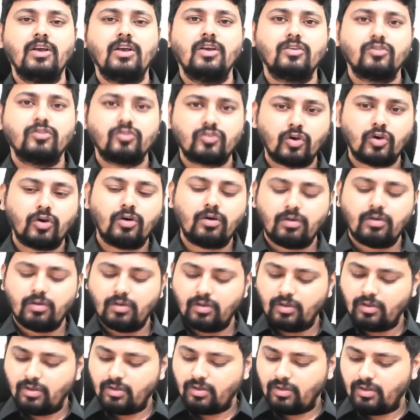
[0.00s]
So
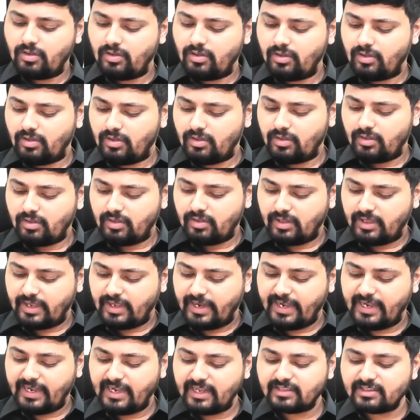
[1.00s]

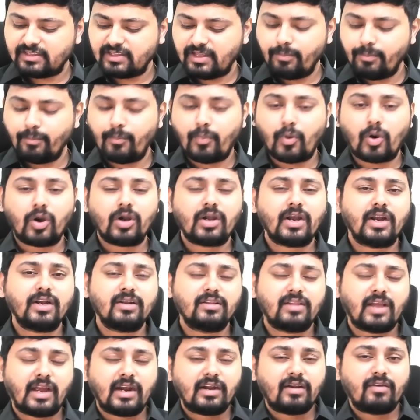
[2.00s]
it is important
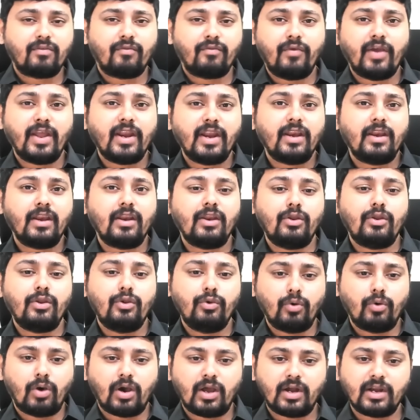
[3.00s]
that when
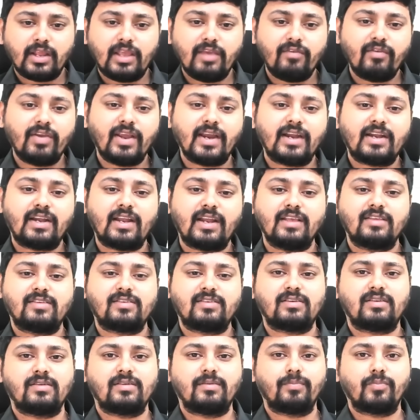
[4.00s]
you are giving a
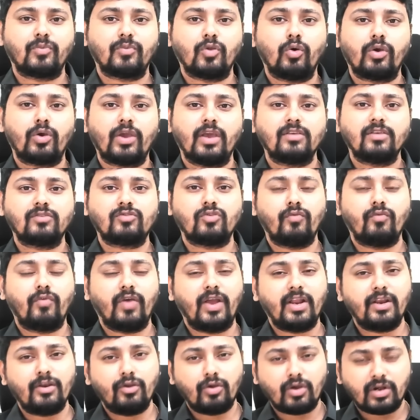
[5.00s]
test, okay, so
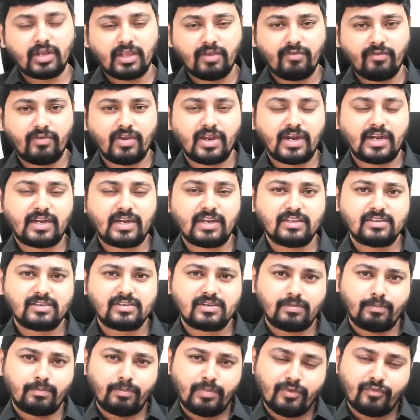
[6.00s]
when you are giving a
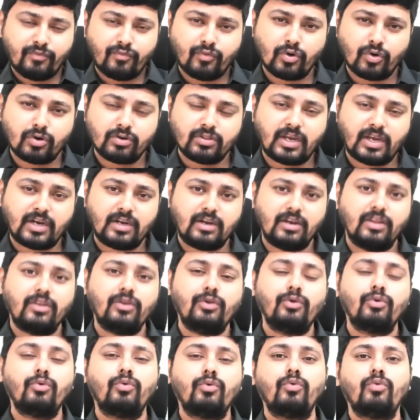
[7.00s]
test, before that
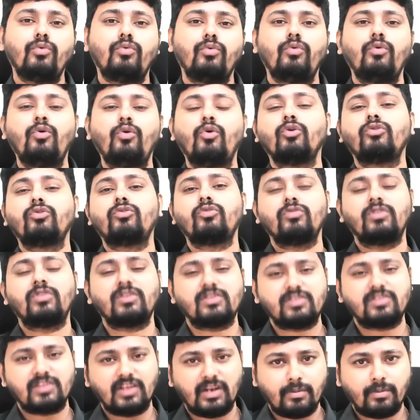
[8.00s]
you go through the
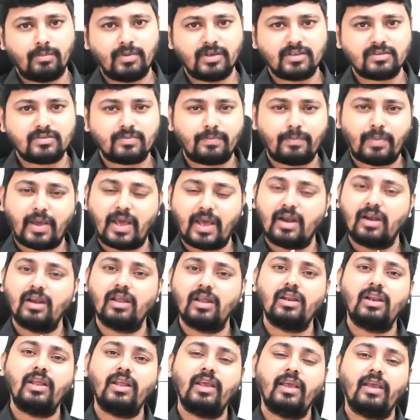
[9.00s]
syllabus
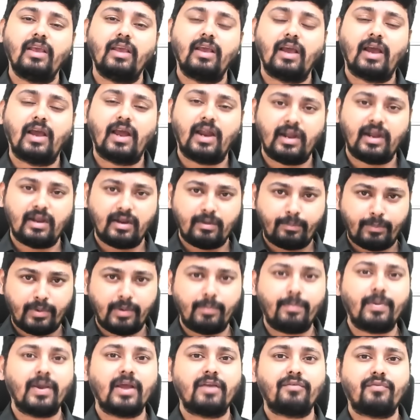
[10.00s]
parallelly and
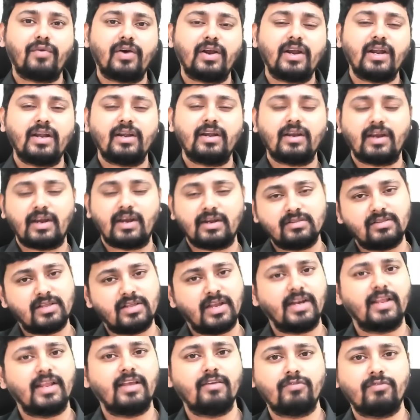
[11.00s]
prepare for it and
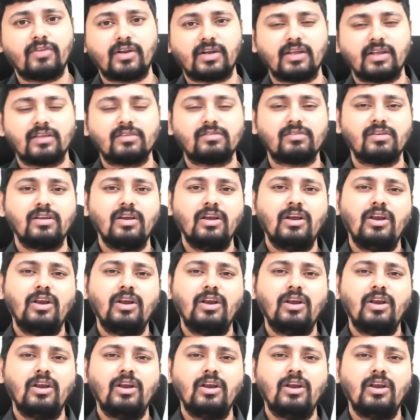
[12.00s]
then give the test.